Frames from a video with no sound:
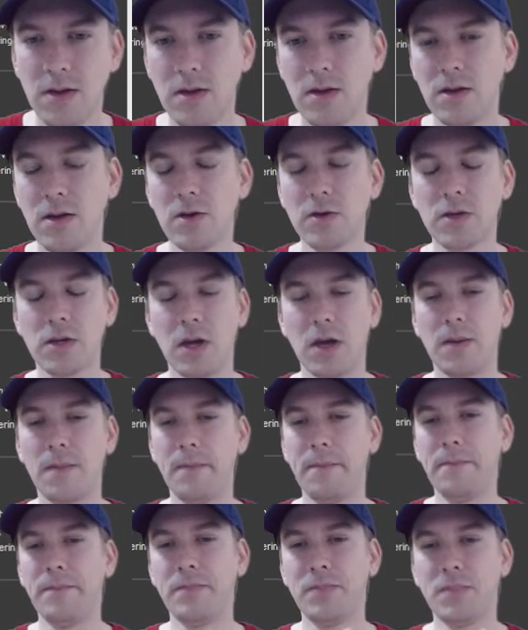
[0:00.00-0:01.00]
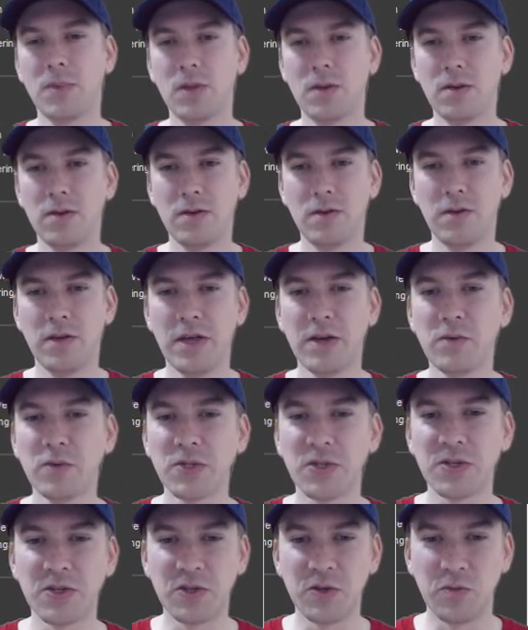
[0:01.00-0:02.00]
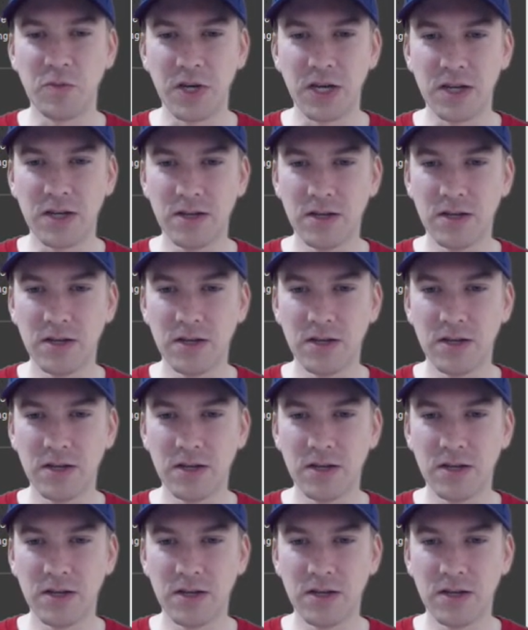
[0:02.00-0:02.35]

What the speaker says: Okay. Well, that wasn't too bad.